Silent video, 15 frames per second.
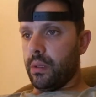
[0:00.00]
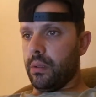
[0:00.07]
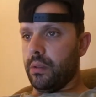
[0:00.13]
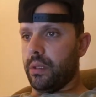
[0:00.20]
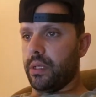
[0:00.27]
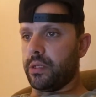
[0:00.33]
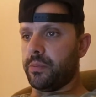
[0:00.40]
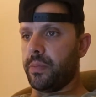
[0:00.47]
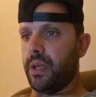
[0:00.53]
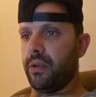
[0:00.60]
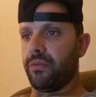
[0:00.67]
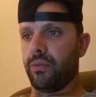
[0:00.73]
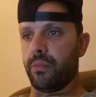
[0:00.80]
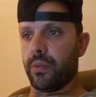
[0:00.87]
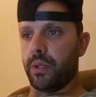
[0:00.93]
that is made
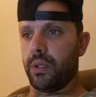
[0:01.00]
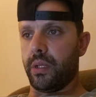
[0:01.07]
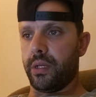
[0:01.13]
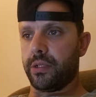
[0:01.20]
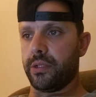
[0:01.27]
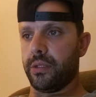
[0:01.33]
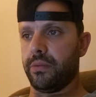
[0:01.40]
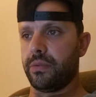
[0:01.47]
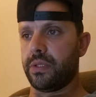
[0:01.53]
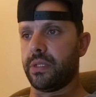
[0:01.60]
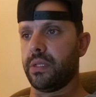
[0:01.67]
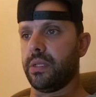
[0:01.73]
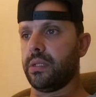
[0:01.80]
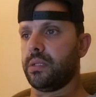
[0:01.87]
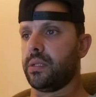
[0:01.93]
from a collection of
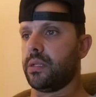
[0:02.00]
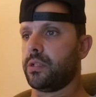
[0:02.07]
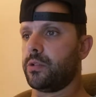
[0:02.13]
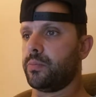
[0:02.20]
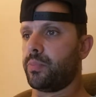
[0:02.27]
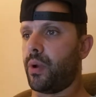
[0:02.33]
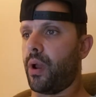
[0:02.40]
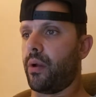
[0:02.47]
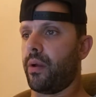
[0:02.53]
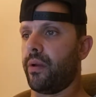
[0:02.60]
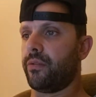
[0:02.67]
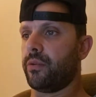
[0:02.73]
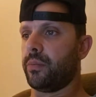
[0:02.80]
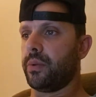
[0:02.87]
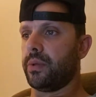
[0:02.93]
seeds that sprout
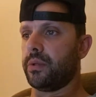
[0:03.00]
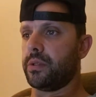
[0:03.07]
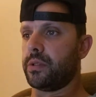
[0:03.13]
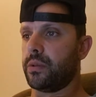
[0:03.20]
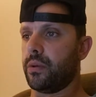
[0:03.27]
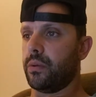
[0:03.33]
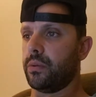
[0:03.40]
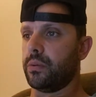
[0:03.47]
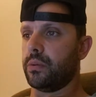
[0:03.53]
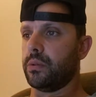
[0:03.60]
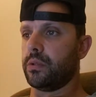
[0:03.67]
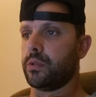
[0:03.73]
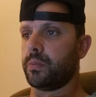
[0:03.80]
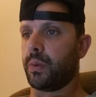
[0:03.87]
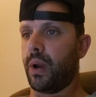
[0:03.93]
after being soaked.
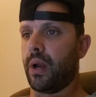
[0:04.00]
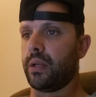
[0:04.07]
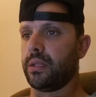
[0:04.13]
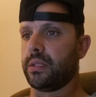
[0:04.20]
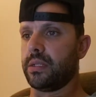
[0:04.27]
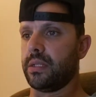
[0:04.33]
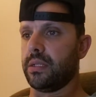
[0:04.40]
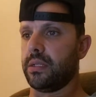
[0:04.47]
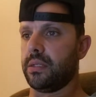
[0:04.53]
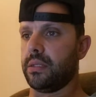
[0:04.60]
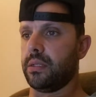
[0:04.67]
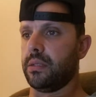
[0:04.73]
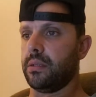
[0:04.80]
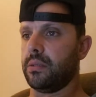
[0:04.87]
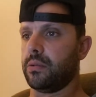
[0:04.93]
Sprouted seed
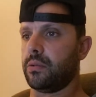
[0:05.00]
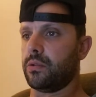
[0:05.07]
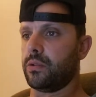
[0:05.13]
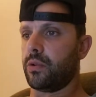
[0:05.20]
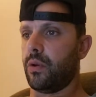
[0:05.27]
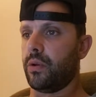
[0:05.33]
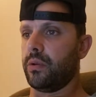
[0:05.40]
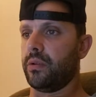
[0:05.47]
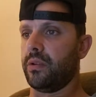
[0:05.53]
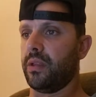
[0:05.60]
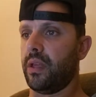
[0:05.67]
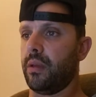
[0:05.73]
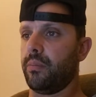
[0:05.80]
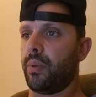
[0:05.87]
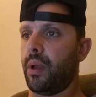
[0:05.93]
teas are starting to
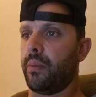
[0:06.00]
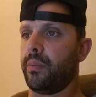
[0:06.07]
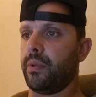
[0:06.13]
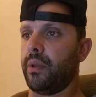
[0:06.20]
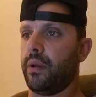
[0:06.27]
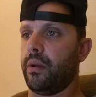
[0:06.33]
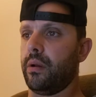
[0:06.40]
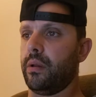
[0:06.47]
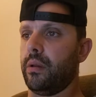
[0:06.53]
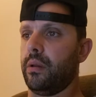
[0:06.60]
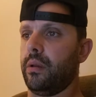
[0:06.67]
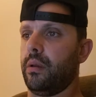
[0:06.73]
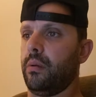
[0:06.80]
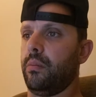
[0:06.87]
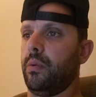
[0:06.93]
gain
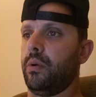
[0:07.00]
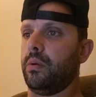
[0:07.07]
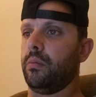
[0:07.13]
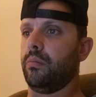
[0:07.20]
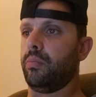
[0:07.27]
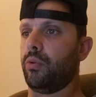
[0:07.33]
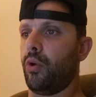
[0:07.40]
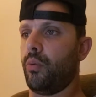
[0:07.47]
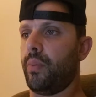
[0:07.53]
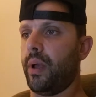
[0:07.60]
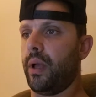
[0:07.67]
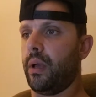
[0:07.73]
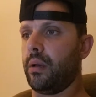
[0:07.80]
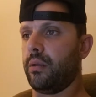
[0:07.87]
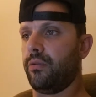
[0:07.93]
popularity among
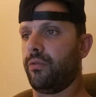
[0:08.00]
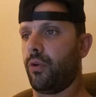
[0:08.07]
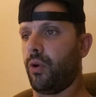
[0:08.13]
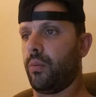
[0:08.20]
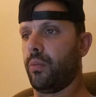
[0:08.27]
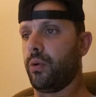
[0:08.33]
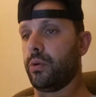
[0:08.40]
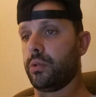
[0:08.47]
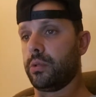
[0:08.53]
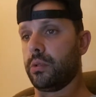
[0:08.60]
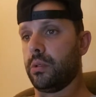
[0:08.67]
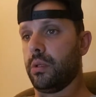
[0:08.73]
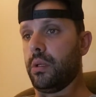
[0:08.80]
probiotic farmers